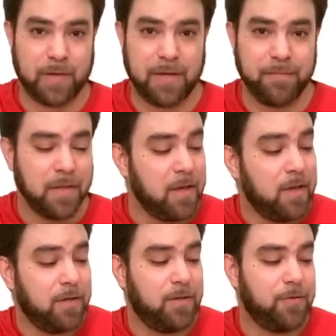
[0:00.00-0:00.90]
Okay?
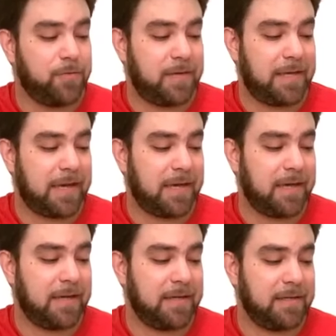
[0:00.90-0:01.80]
You
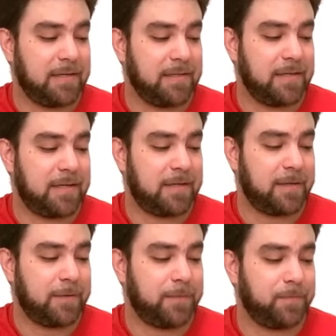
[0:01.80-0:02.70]
can,
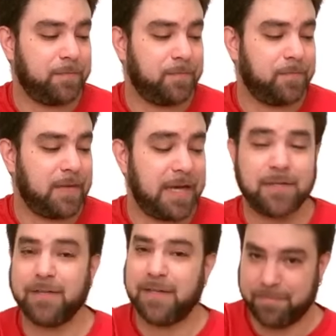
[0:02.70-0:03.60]
um,
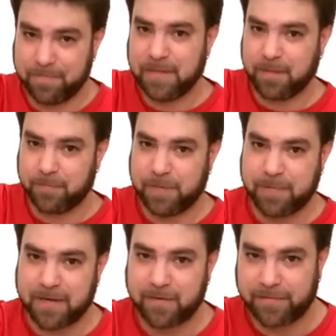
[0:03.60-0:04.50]
actually, it'll be
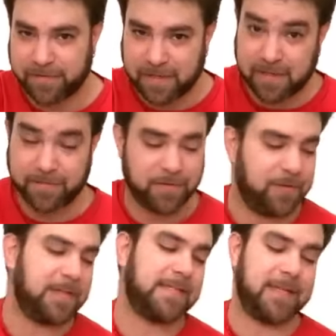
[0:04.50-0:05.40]
better if I give you
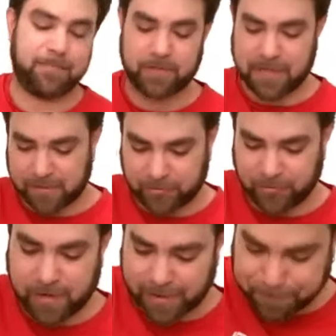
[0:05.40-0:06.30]
an example. I'll
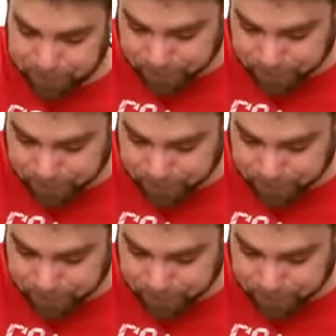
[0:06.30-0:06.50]
try.